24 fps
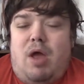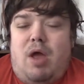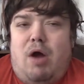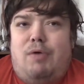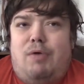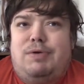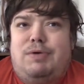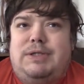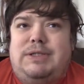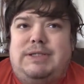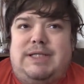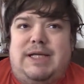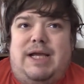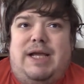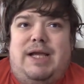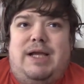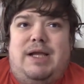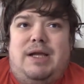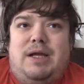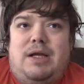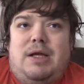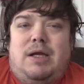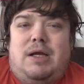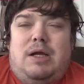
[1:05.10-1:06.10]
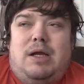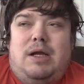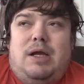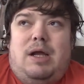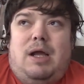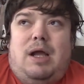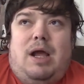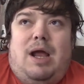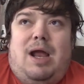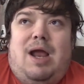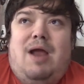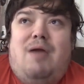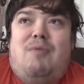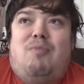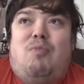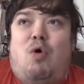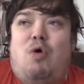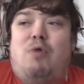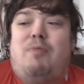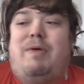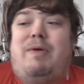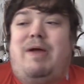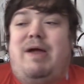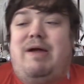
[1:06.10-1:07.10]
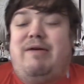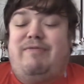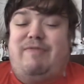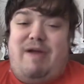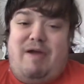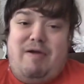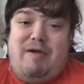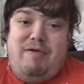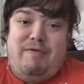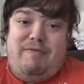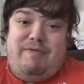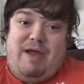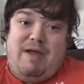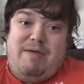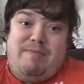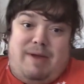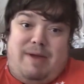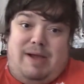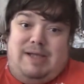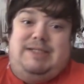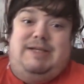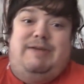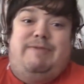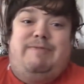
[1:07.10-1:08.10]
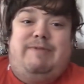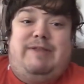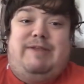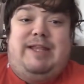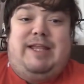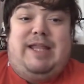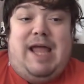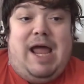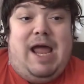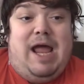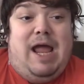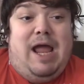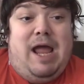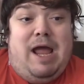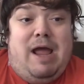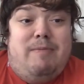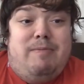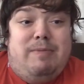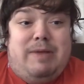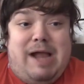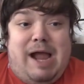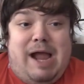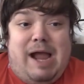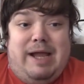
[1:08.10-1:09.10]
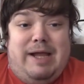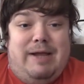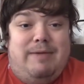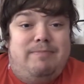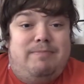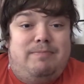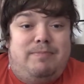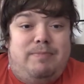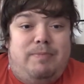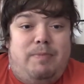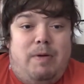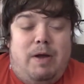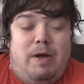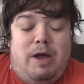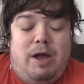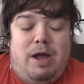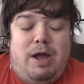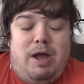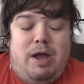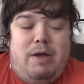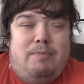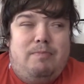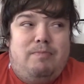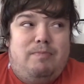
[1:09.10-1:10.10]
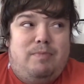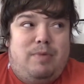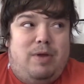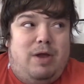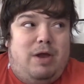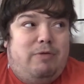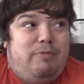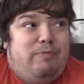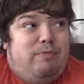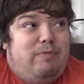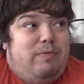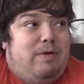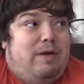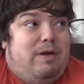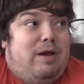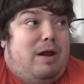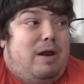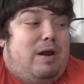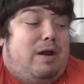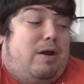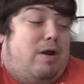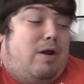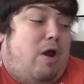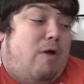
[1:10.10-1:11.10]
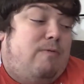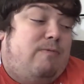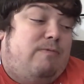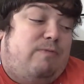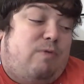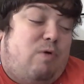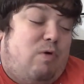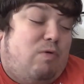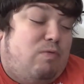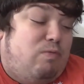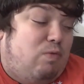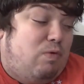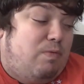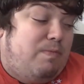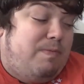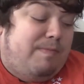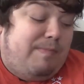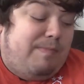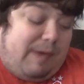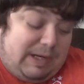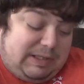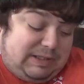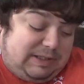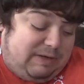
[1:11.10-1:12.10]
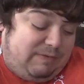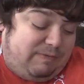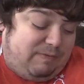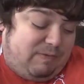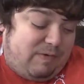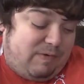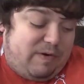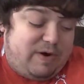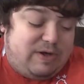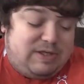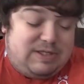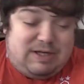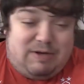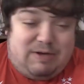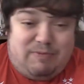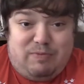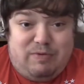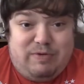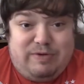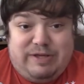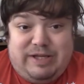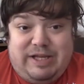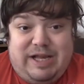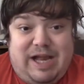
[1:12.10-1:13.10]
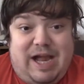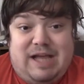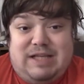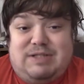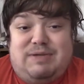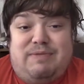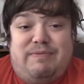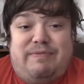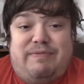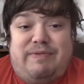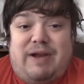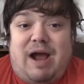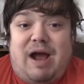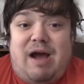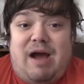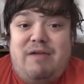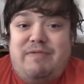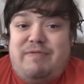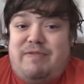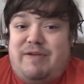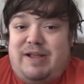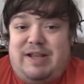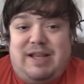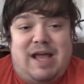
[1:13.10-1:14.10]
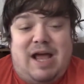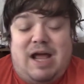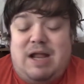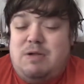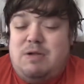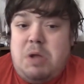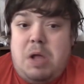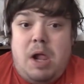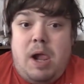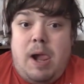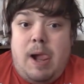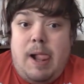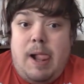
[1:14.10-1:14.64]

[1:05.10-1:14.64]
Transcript: obviously, it will be a very, very massive their um, game. Um, it, own form will be massive for us, and we get something out of it. Then,